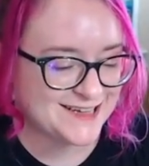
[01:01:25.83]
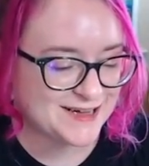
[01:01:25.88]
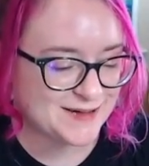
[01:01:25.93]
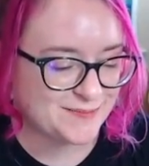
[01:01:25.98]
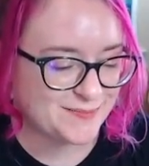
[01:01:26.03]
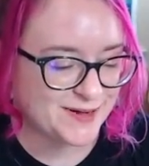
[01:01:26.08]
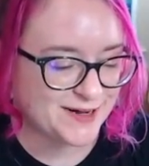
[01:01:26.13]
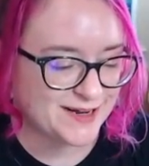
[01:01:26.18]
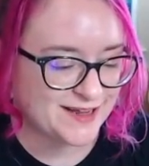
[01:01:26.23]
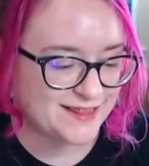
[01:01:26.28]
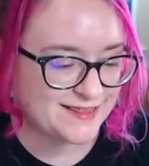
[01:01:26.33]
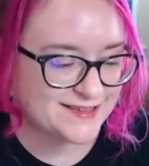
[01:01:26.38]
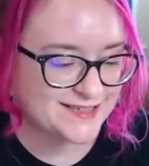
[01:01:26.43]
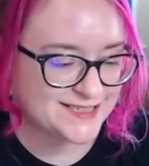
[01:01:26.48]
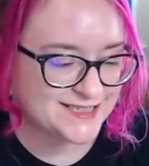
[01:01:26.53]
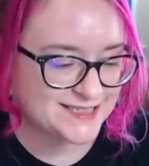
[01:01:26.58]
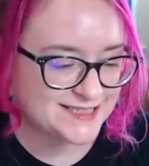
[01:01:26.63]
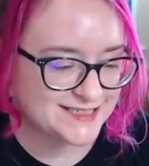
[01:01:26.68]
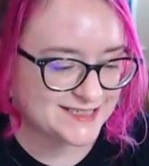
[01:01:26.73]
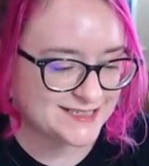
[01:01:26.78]
But
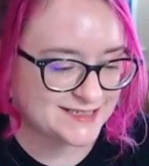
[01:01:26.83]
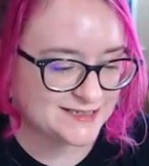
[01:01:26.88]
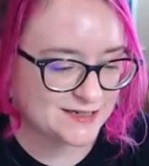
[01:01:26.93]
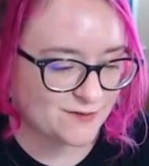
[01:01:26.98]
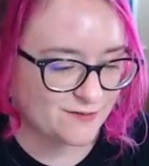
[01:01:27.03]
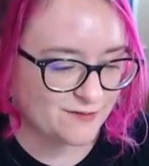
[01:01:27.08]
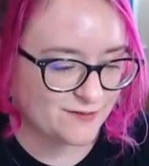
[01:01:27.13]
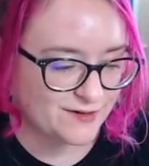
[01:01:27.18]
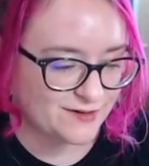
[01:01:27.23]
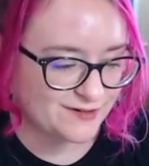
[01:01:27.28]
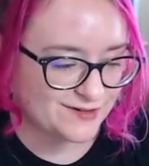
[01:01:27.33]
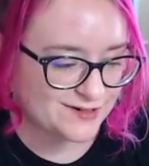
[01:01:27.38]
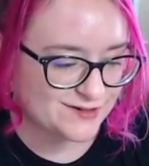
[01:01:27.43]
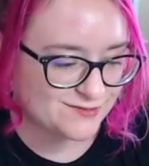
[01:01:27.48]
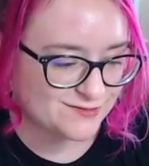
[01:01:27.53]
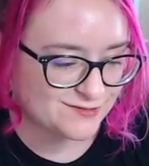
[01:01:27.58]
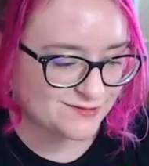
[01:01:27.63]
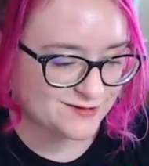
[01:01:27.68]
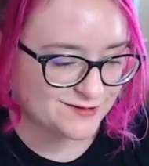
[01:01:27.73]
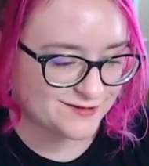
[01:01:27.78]
this is very
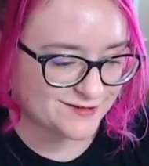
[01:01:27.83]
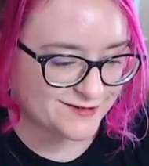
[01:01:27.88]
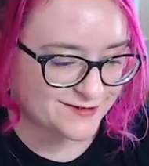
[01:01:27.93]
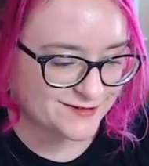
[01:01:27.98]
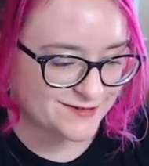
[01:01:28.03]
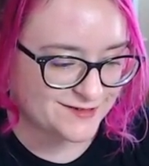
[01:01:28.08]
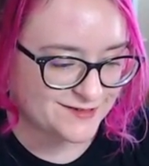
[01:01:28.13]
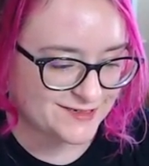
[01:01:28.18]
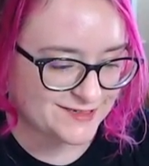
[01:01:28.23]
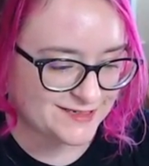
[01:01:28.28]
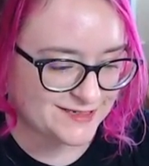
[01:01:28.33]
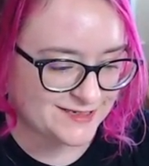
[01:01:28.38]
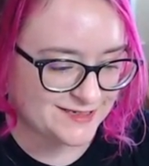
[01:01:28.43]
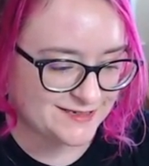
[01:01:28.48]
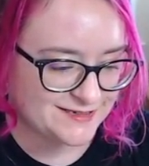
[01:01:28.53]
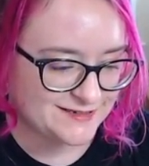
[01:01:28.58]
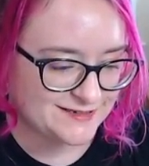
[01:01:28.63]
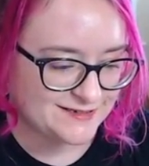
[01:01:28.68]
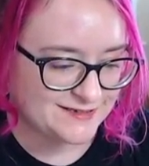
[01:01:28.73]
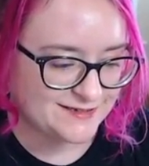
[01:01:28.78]
cool.
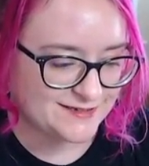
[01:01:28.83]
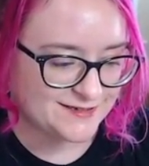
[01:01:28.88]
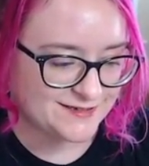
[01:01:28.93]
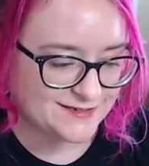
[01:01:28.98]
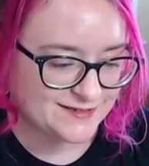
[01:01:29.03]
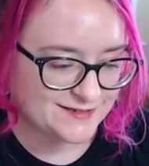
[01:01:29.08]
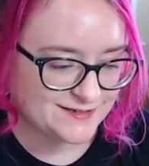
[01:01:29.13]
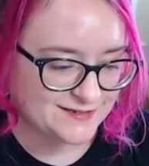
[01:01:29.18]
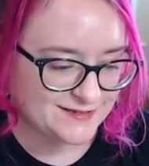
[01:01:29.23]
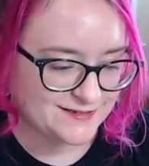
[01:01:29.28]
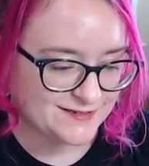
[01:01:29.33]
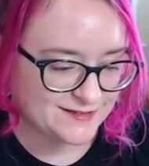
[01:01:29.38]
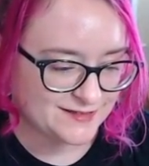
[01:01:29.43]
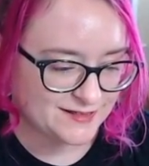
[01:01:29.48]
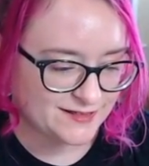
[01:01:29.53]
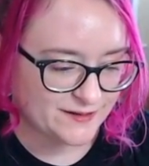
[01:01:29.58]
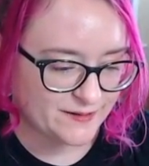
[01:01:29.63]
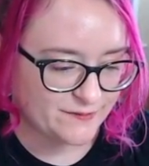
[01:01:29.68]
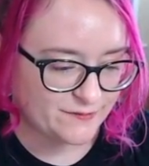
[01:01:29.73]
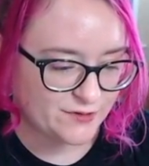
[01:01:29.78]

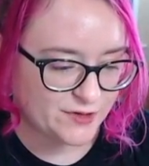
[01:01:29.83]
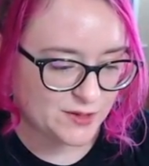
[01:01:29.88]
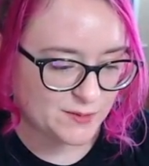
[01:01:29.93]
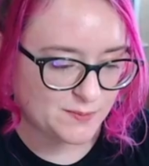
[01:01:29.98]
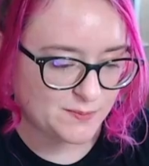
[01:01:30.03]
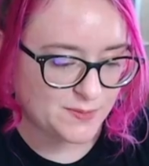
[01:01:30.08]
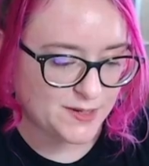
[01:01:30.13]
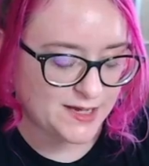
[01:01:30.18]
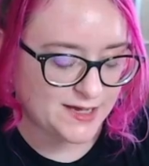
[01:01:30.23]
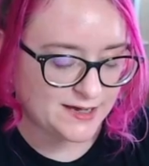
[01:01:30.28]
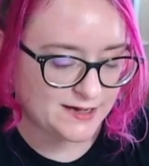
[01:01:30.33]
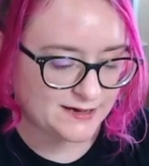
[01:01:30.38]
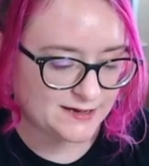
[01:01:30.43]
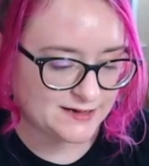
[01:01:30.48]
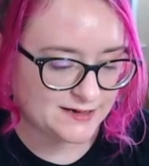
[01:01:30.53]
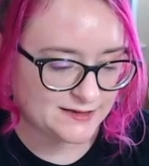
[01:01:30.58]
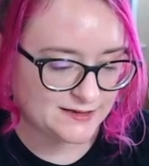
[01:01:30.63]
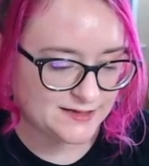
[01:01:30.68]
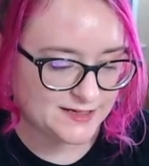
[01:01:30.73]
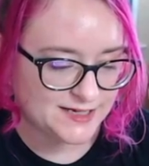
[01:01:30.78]
Love the pink
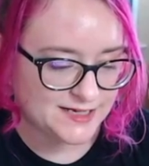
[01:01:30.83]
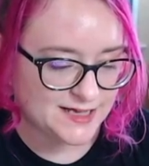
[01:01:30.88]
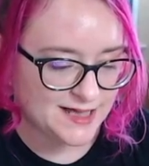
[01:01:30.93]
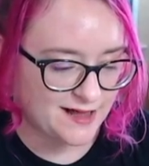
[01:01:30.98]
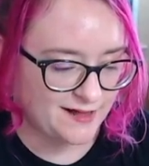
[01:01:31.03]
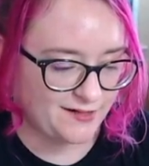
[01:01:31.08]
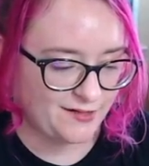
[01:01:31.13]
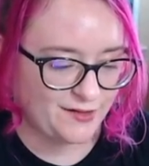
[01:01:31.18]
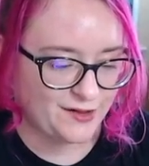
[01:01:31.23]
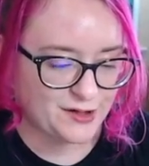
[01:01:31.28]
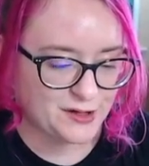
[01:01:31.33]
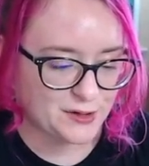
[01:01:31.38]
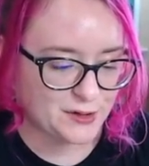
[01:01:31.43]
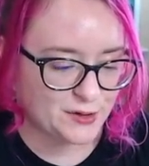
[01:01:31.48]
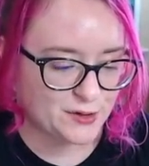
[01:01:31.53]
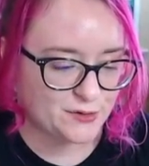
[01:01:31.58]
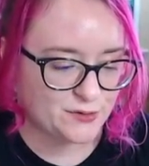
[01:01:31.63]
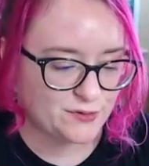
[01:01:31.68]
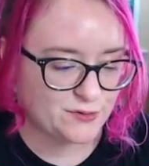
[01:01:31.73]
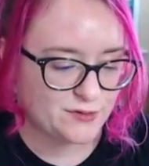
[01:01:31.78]
and the
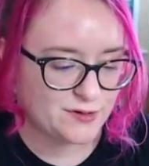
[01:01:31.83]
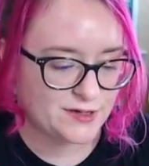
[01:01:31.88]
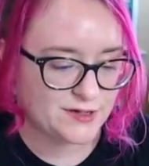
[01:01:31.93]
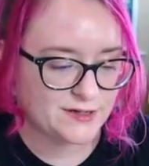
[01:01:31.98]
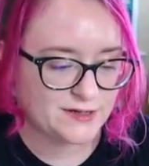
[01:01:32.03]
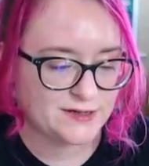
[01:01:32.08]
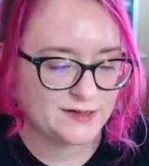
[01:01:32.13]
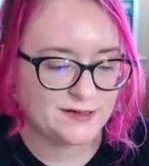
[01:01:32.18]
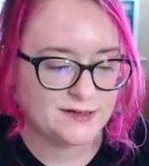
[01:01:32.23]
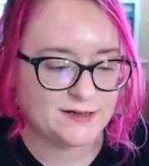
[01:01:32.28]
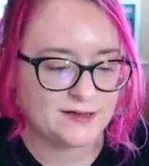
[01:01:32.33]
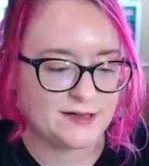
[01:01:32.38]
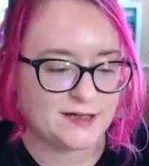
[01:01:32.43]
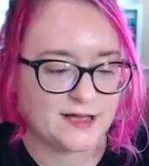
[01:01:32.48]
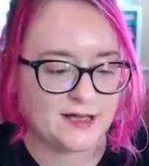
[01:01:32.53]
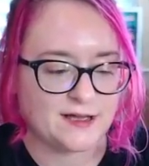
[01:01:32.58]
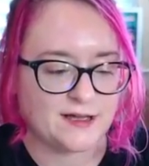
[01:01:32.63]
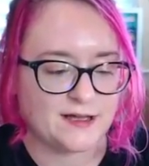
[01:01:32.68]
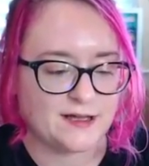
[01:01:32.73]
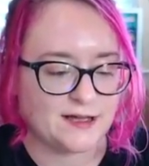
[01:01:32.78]
yellow.
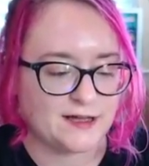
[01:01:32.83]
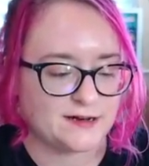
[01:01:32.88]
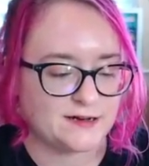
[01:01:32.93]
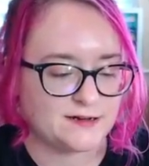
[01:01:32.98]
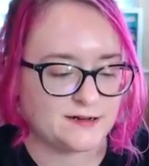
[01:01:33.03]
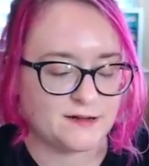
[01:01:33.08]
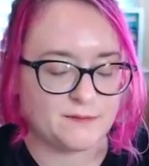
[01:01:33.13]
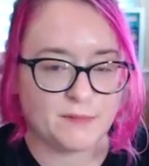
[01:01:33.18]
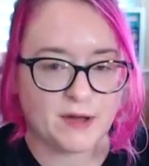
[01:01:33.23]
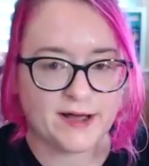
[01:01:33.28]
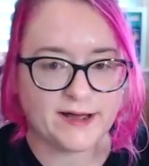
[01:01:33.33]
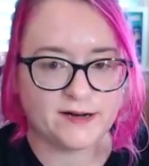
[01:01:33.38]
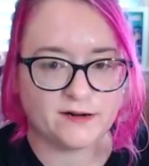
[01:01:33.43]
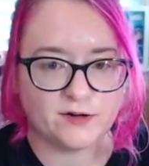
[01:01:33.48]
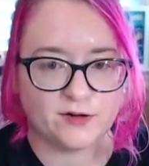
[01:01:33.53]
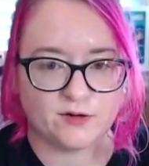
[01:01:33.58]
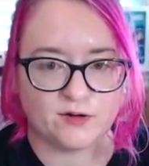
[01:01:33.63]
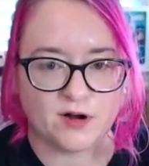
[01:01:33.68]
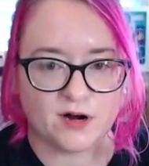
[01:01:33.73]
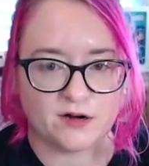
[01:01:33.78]
And I don't
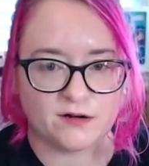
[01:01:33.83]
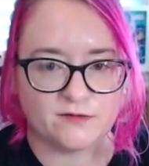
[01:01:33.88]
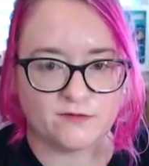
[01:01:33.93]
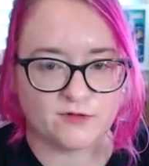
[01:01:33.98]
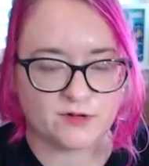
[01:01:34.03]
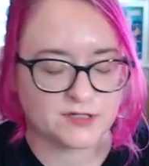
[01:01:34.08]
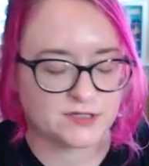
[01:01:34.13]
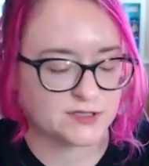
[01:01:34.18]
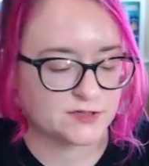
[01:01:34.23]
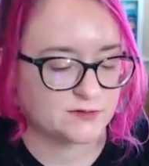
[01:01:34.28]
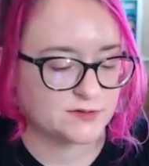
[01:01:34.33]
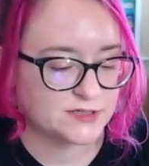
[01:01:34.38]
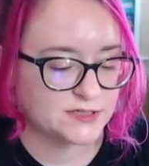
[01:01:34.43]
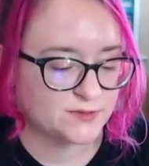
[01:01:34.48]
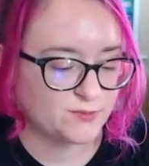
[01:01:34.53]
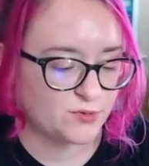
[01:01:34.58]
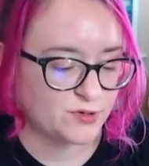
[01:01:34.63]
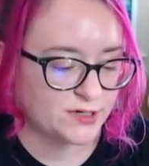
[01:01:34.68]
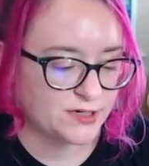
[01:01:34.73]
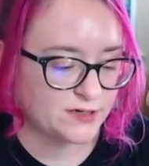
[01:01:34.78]
know, Gardevoir is always
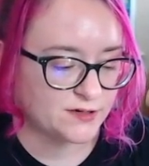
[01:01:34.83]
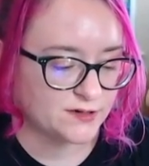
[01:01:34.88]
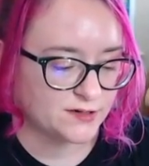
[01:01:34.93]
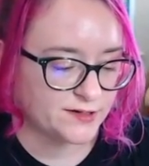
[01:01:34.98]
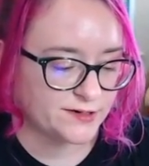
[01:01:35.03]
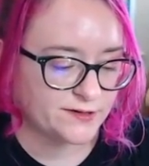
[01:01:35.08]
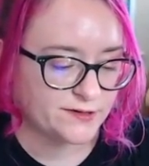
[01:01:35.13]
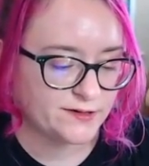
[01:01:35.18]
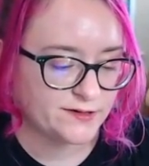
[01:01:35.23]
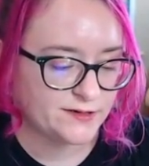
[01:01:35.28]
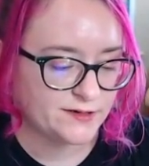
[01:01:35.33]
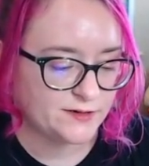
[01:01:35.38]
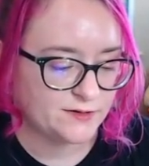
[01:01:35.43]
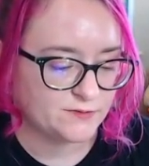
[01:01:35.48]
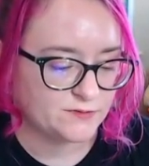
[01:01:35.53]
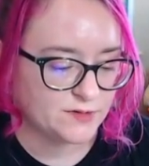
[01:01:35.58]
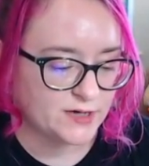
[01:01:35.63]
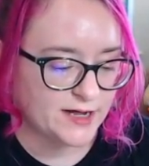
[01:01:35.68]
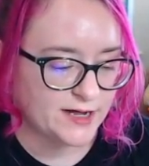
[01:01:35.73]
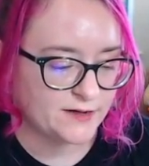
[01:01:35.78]
pretty good.
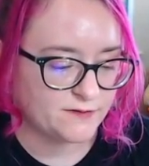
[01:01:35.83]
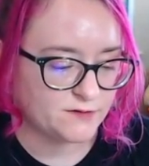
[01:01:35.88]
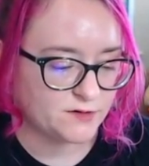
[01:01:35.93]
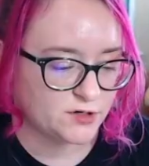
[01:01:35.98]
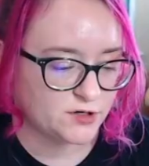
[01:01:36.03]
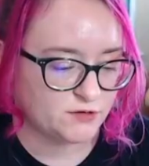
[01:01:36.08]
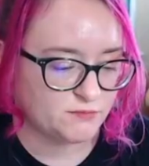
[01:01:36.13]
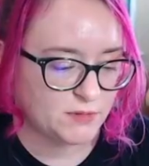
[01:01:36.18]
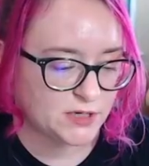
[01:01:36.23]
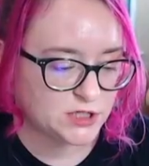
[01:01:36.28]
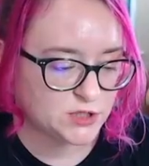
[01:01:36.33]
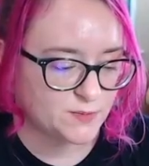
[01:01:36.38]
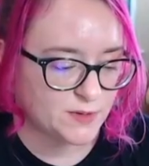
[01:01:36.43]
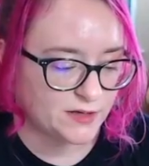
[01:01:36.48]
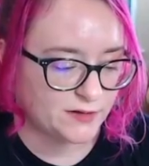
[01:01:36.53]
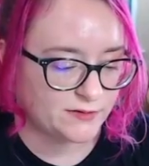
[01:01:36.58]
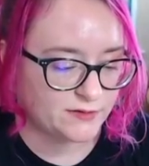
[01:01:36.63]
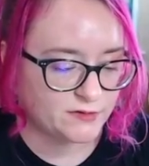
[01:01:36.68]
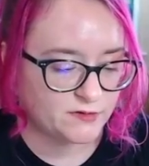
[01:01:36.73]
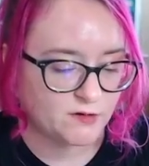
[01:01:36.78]
I haven't heard much
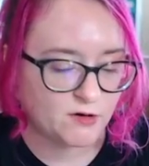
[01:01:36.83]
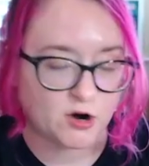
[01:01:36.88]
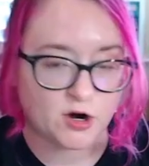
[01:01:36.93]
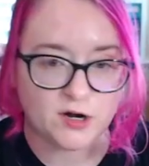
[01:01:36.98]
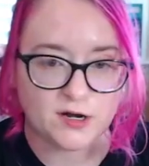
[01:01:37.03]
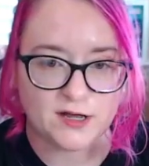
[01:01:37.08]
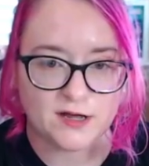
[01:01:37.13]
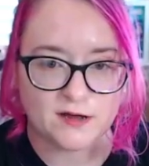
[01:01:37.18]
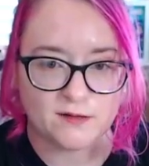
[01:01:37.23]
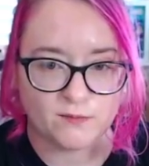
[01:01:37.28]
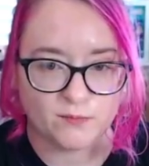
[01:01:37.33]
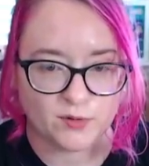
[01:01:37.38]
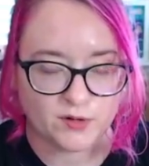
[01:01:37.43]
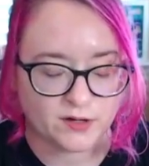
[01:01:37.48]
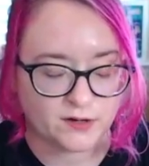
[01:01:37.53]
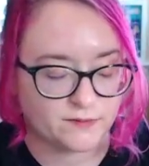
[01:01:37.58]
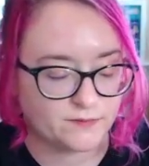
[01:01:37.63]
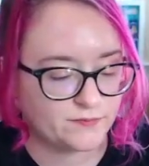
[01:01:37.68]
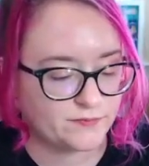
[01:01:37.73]
about this card yet, but